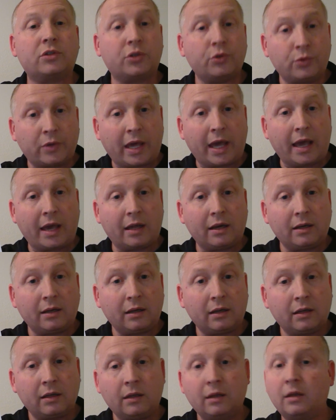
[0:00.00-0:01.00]
toucan?
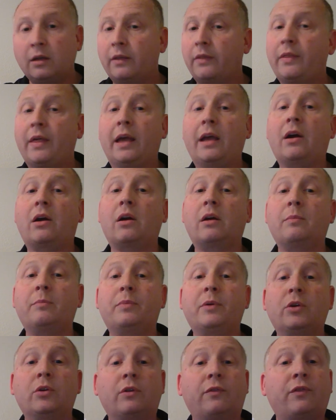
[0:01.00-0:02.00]
They are a
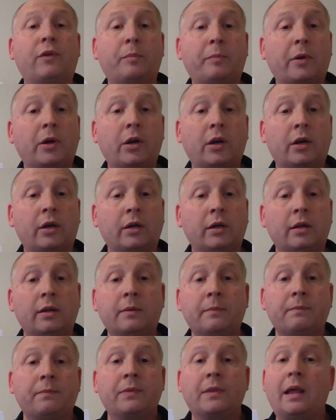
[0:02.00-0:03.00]
beautiful bird.
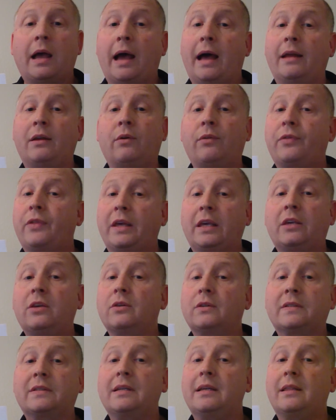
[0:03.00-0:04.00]
I don't think
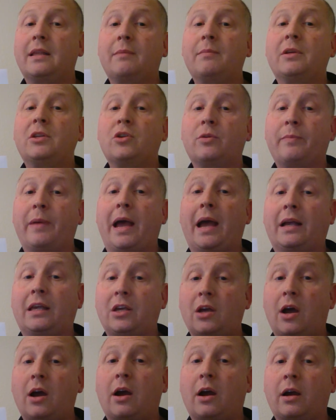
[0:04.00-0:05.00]
you'll see them in your
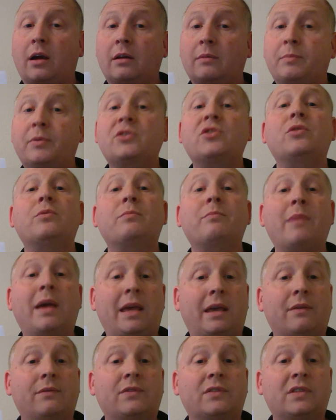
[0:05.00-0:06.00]
backyard, but you may
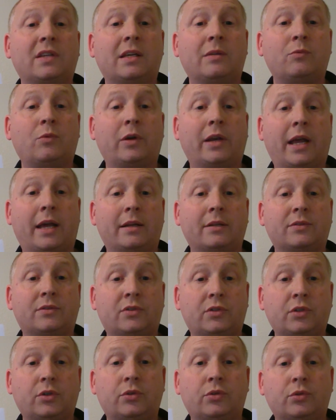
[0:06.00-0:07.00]
have seen one at a
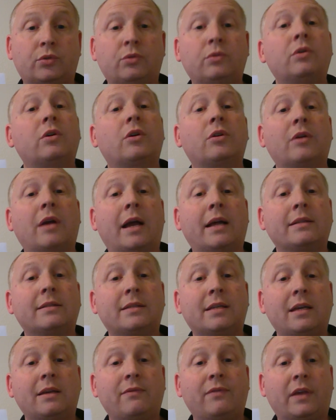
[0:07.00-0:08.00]
zoo or on
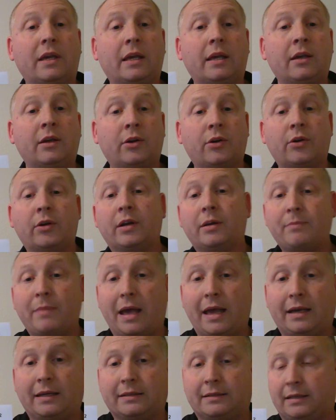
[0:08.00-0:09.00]
TV or in a
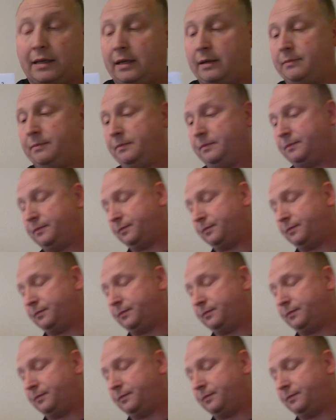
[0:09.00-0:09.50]
magazine.